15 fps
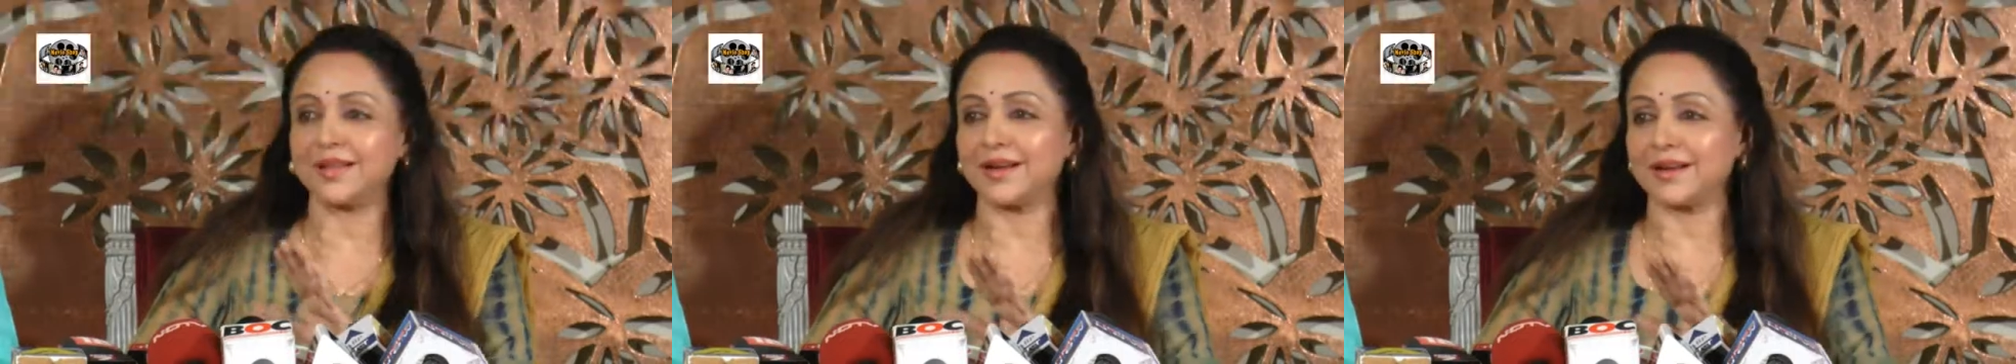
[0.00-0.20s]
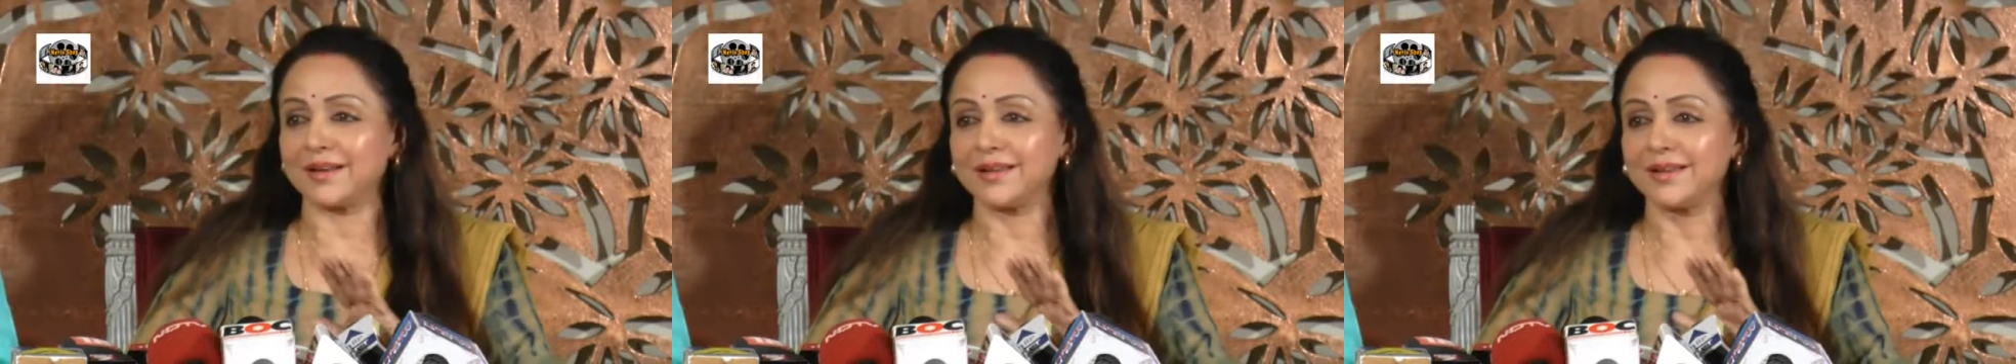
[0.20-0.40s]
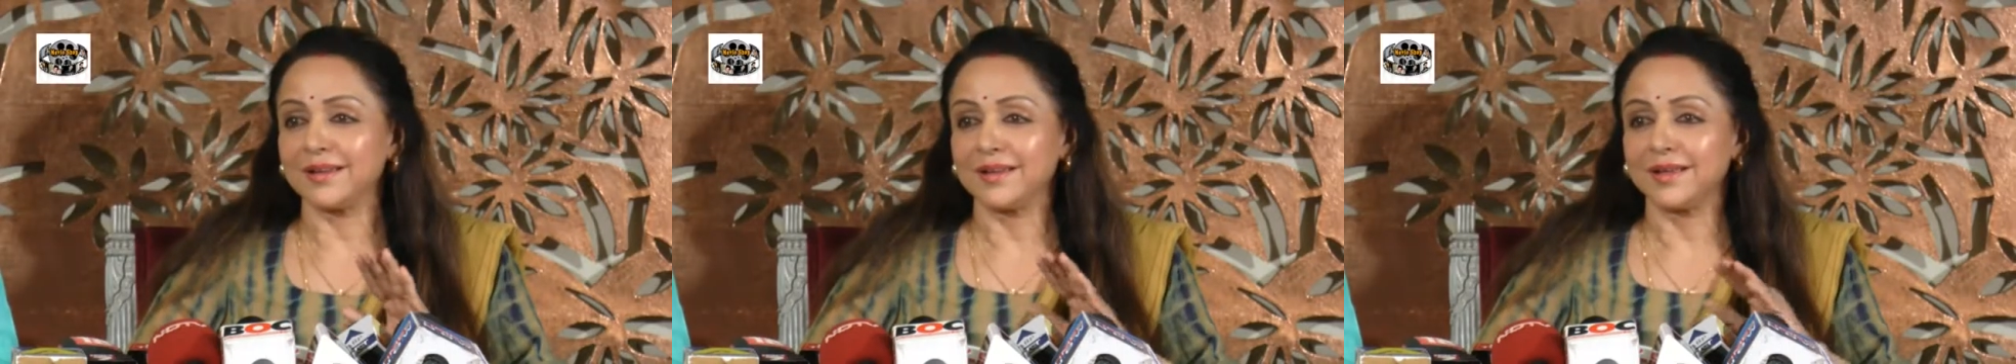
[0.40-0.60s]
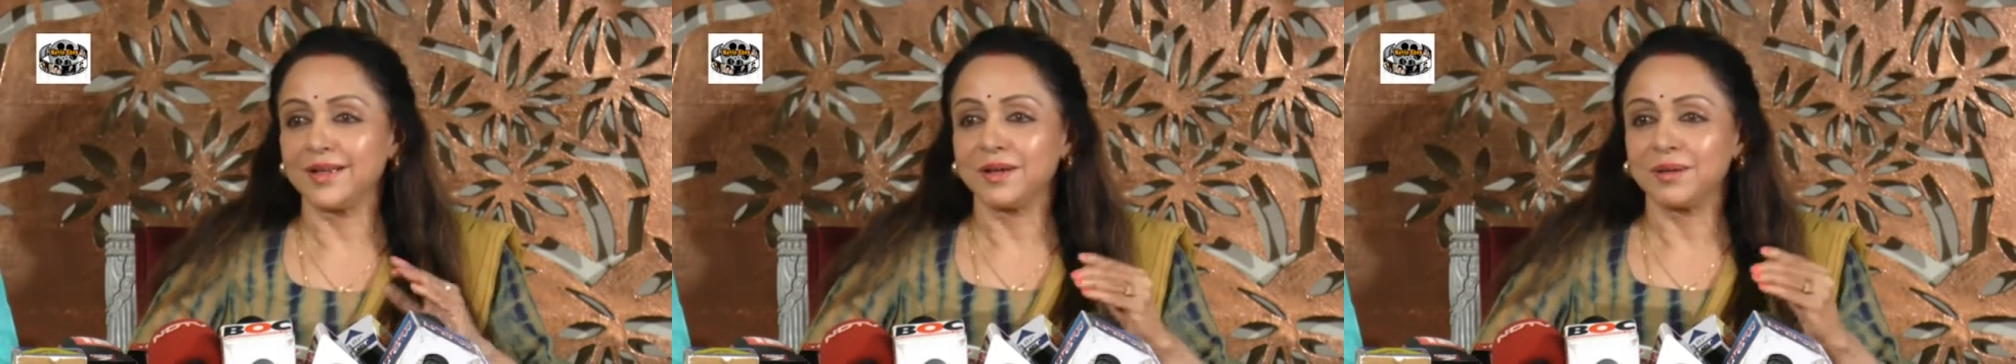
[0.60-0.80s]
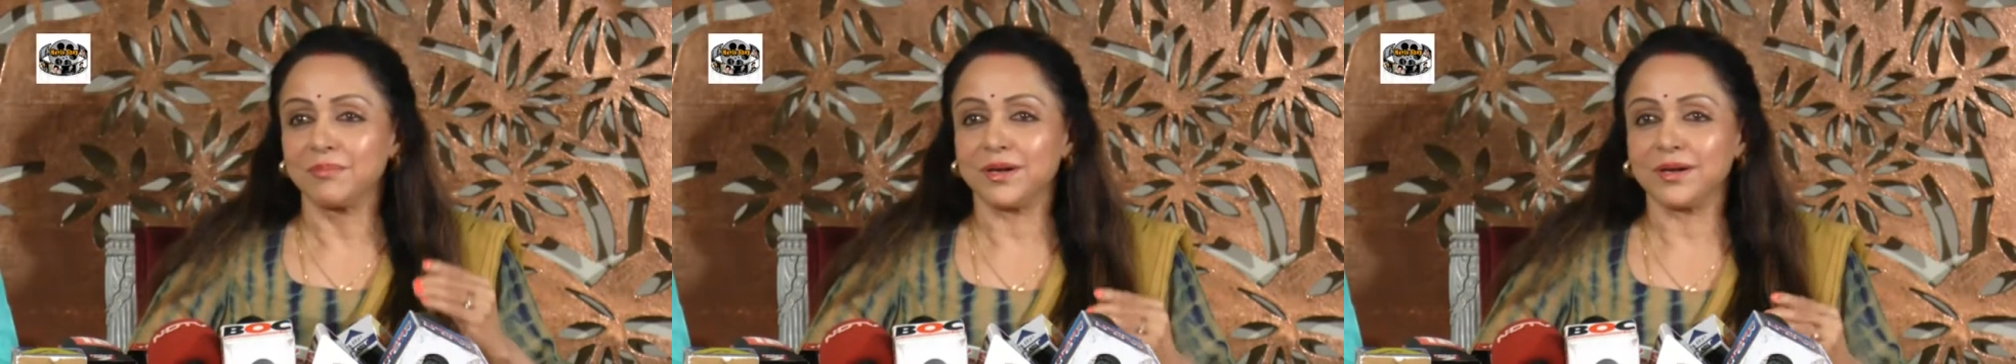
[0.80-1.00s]
that.
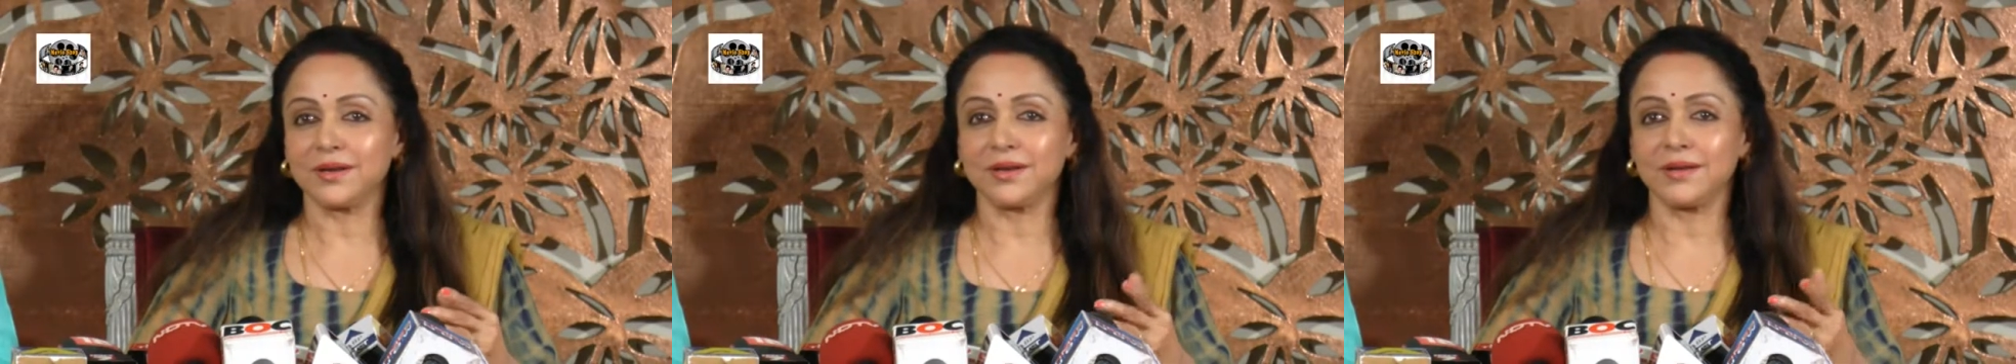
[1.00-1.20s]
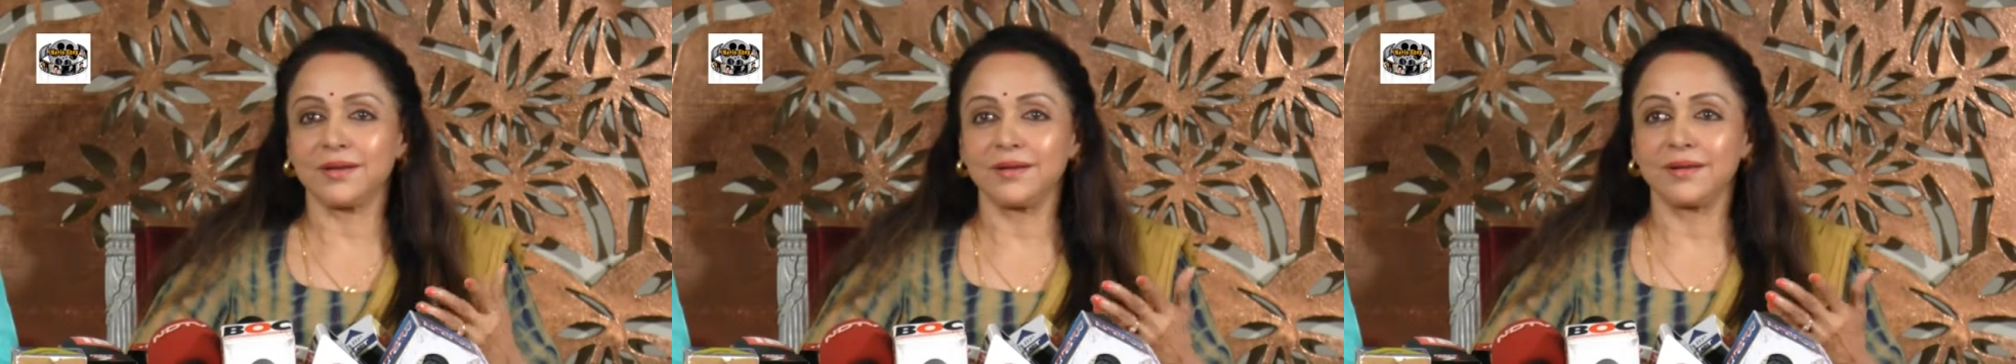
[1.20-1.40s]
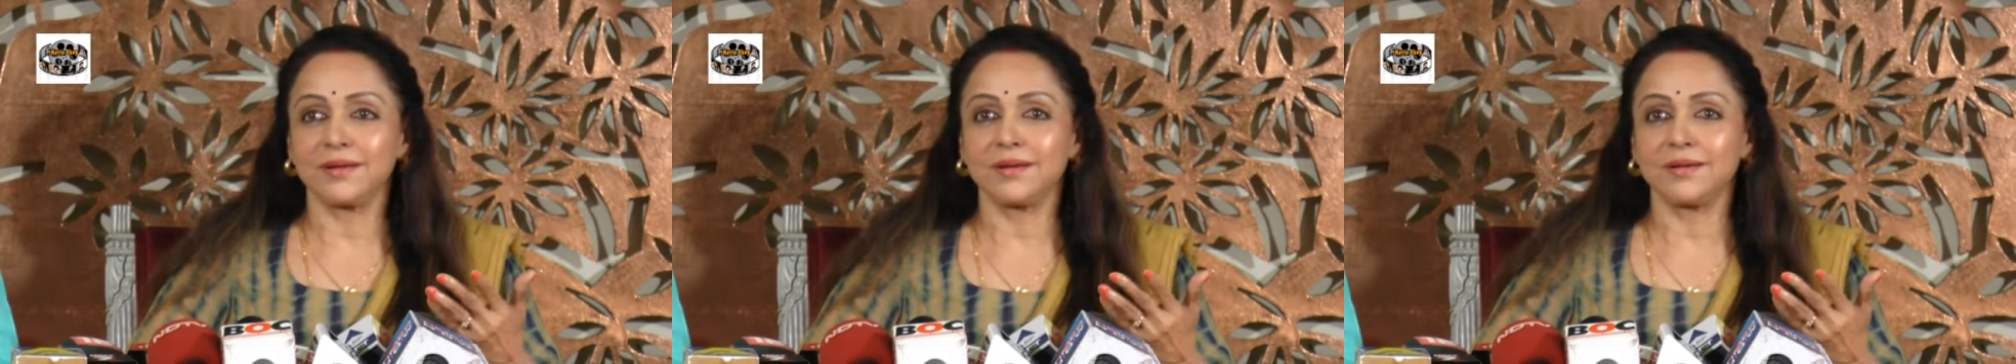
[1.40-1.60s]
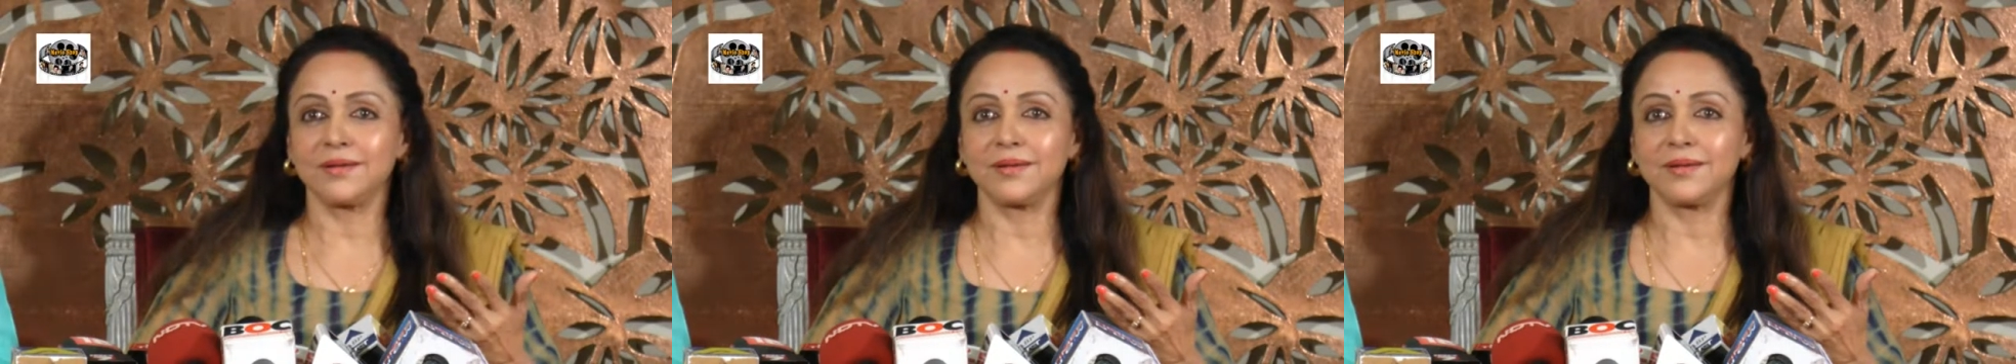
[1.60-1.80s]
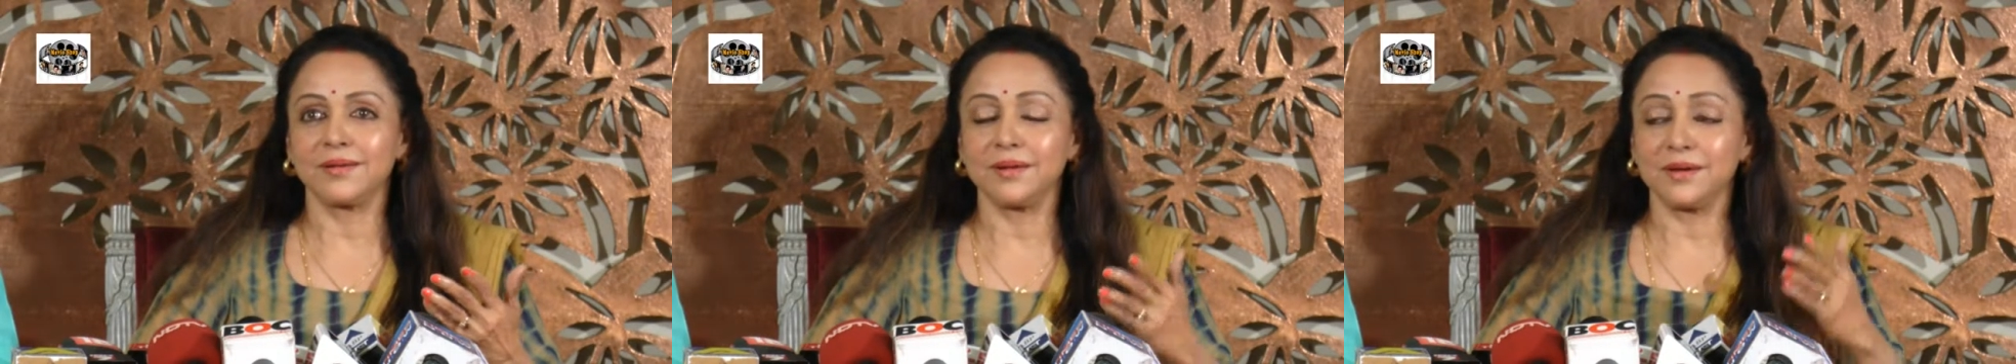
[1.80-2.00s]
But
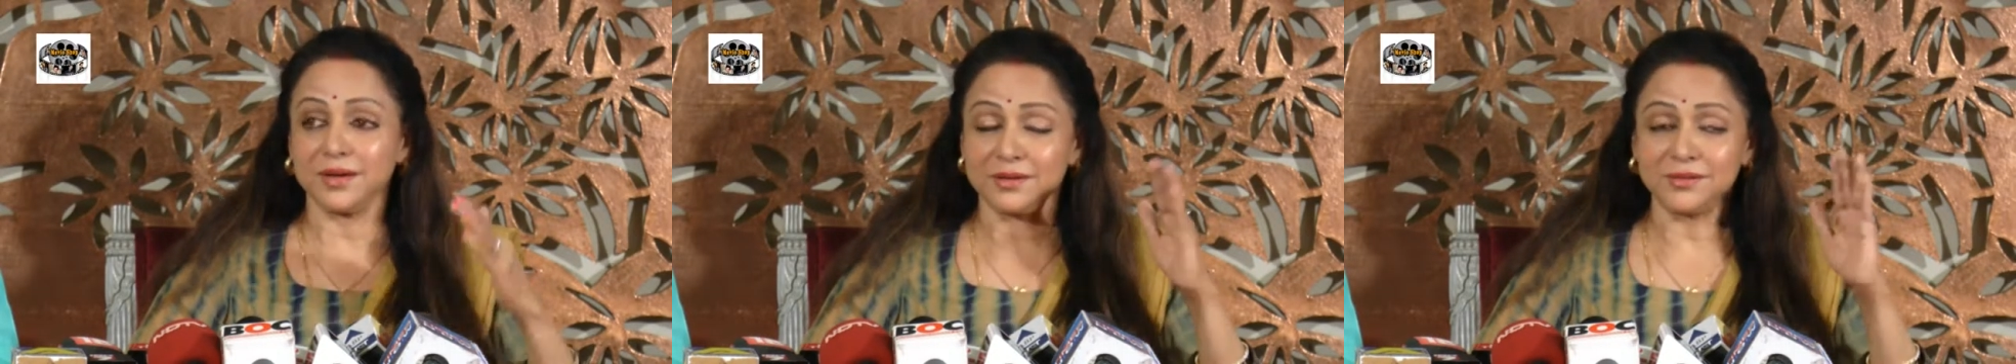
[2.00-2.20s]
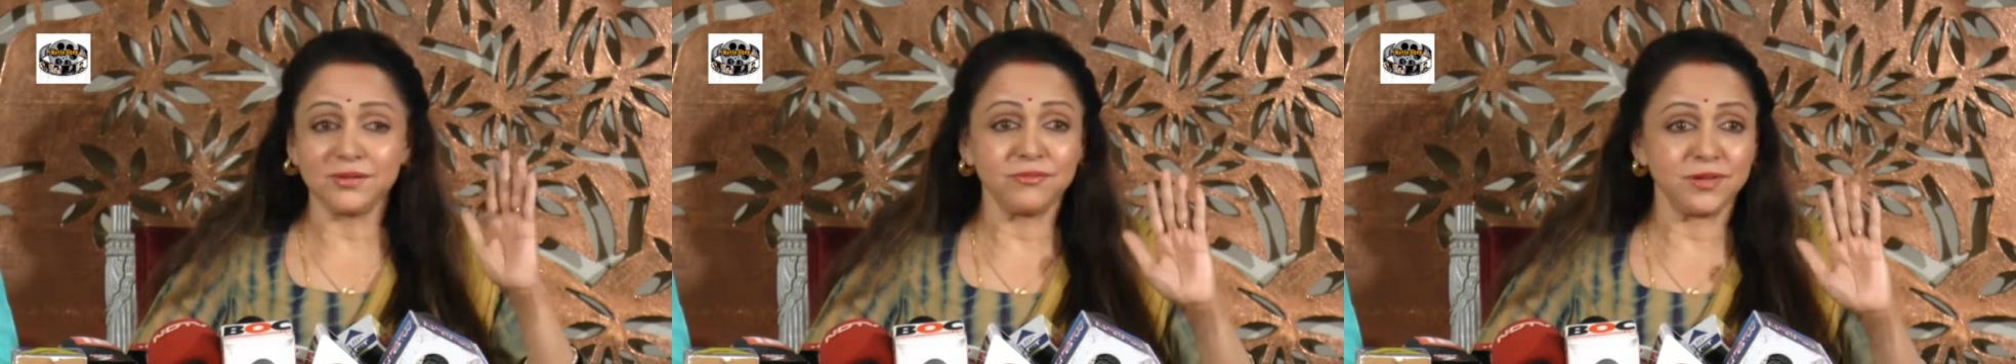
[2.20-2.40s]
it's a